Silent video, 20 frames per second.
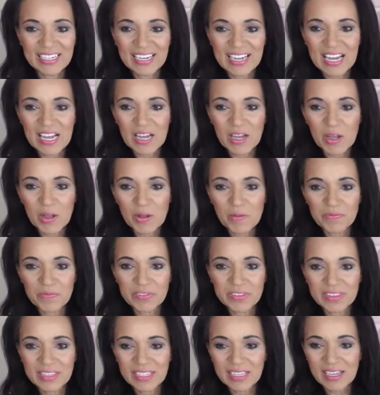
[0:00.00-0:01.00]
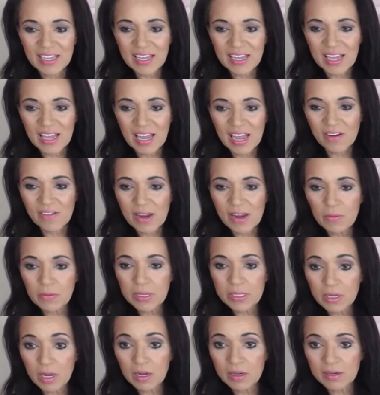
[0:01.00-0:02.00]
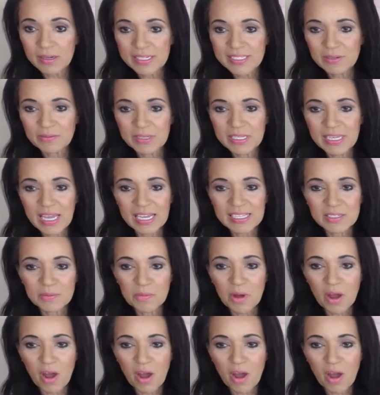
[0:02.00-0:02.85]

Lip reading: All right, I see we got some